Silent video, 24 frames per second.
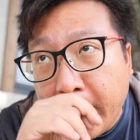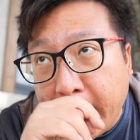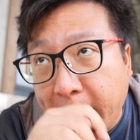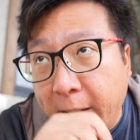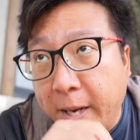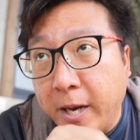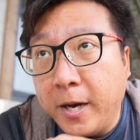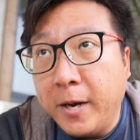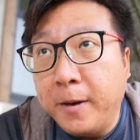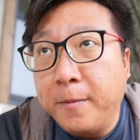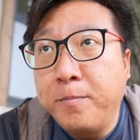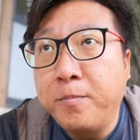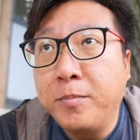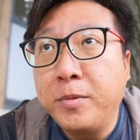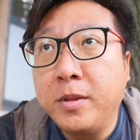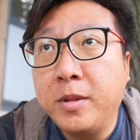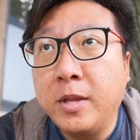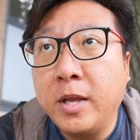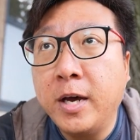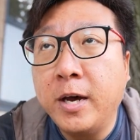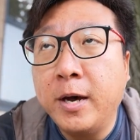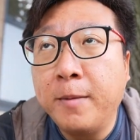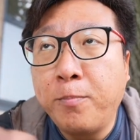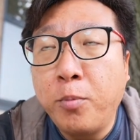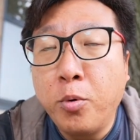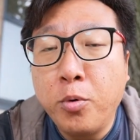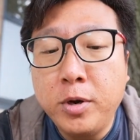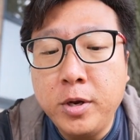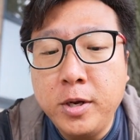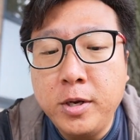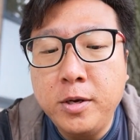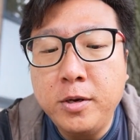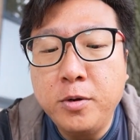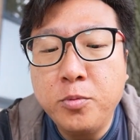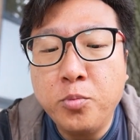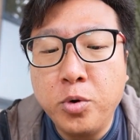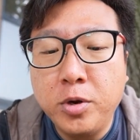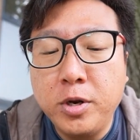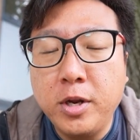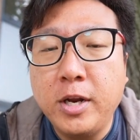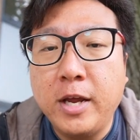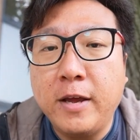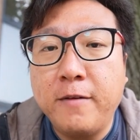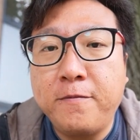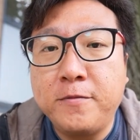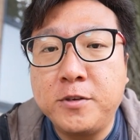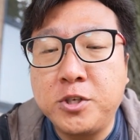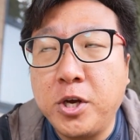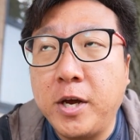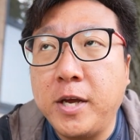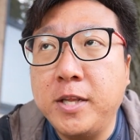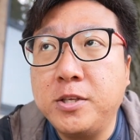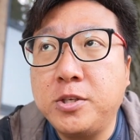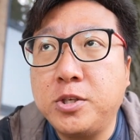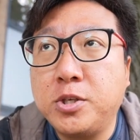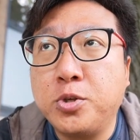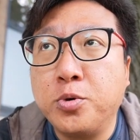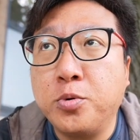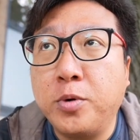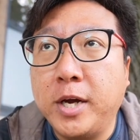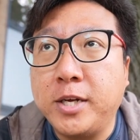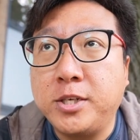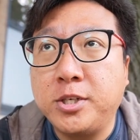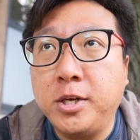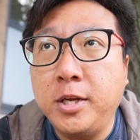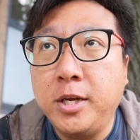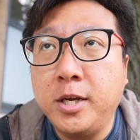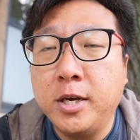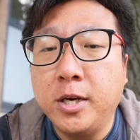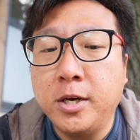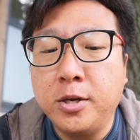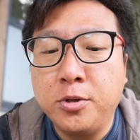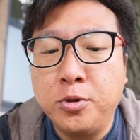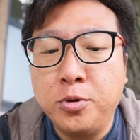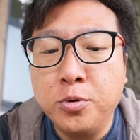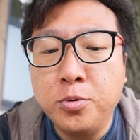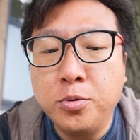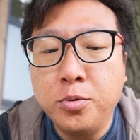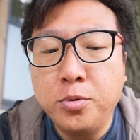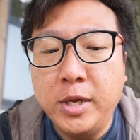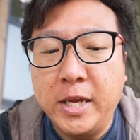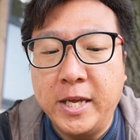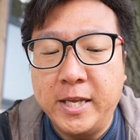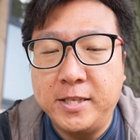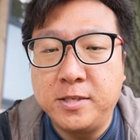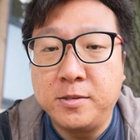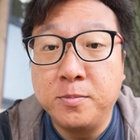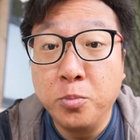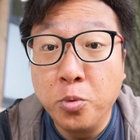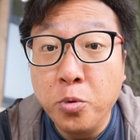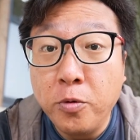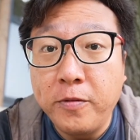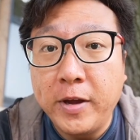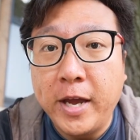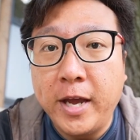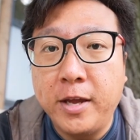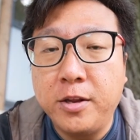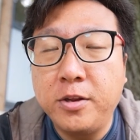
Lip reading: the opponent wouldn't have chance to actually do its move